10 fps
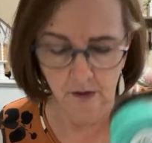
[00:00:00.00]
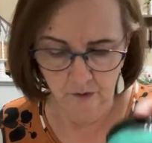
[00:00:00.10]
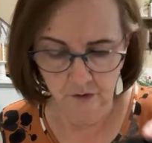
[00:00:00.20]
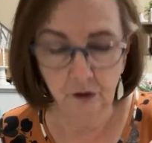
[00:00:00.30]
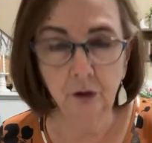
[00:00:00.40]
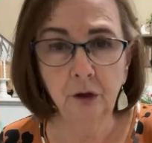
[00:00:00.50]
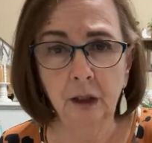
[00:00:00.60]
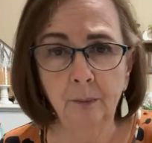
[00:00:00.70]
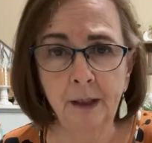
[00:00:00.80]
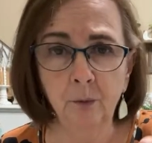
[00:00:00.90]
So you could
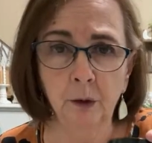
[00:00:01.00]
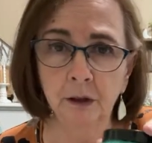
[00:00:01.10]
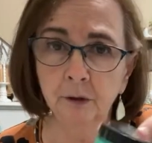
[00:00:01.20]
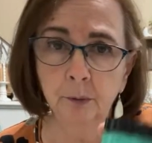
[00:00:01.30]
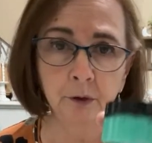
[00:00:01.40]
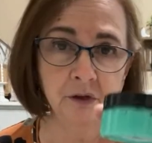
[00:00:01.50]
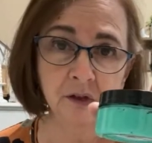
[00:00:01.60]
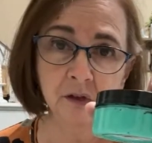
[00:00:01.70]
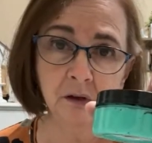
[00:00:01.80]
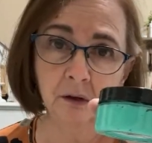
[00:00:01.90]
have made one of the birds
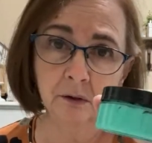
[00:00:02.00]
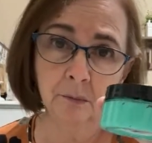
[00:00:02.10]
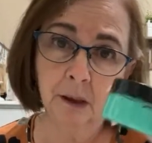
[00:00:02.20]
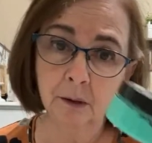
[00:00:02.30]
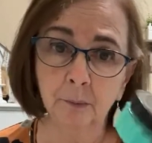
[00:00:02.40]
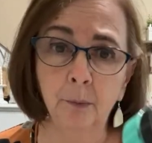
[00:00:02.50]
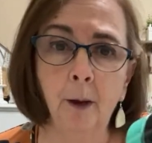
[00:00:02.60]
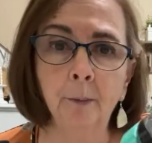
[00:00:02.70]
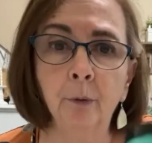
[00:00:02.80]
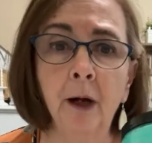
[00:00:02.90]
this color, made them
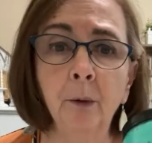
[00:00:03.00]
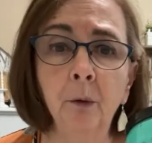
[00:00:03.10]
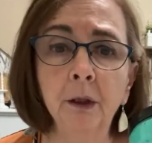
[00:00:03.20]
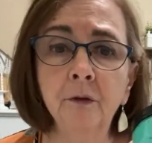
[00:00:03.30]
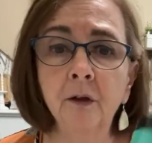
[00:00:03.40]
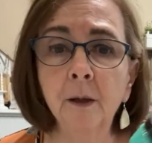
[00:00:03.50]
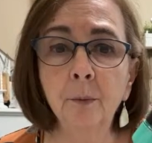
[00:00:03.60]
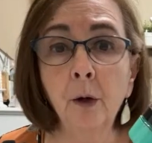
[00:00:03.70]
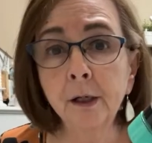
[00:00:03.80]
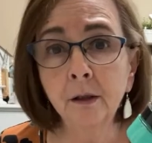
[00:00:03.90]
a bright one. If you like
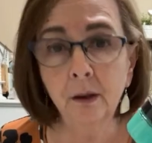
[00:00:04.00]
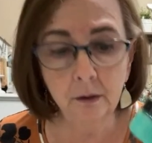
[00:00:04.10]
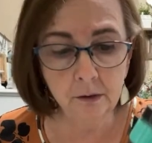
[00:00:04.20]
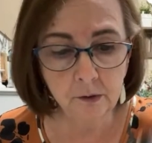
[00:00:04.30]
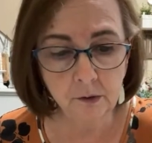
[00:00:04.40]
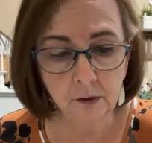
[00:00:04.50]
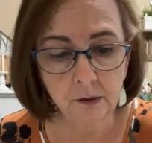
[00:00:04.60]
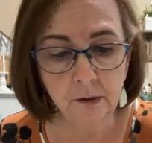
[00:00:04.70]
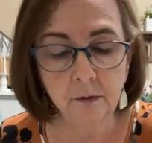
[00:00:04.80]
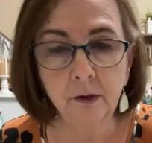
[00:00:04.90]
bright colors, you
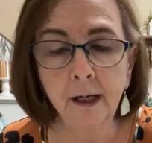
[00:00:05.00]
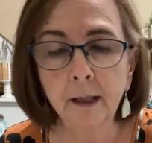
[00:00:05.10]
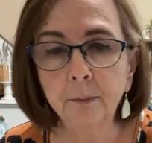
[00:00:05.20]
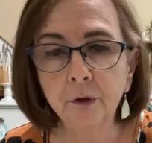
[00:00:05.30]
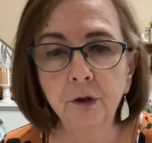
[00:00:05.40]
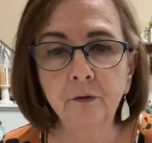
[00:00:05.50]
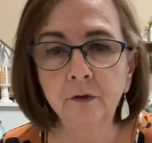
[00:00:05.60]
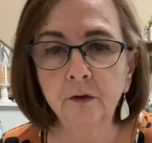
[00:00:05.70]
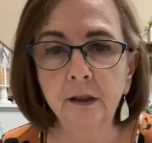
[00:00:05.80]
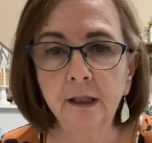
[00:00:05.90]
could do that. But you could
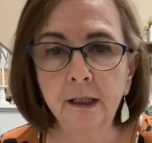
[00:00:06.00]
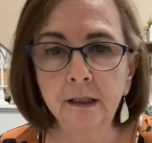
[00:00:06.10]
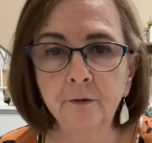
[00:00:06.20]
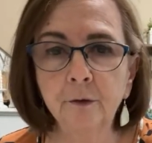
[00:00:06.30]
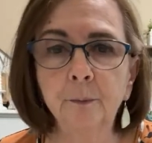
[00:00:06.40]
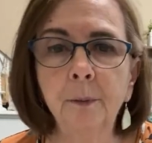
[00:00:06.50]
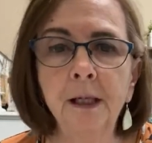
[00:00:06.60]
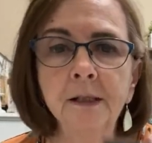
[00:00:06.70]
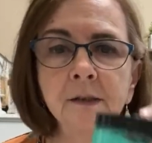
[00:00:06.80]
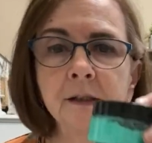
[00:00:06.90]
have a lot of different
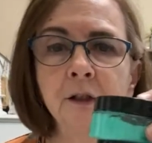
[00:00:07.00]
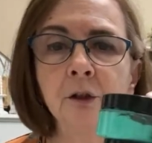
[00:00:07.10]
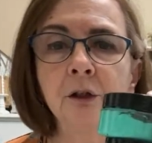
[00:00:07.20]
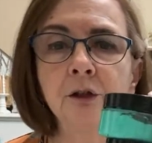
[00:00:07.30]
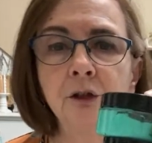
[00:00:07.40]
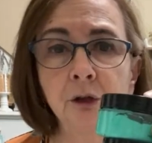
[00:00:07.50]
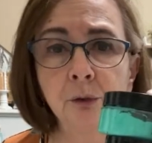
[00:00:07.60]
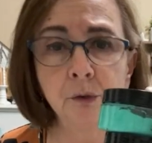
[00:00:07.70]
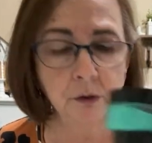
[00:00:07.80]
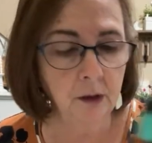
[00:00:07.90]
pastes that you could
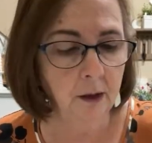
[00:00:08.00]
use.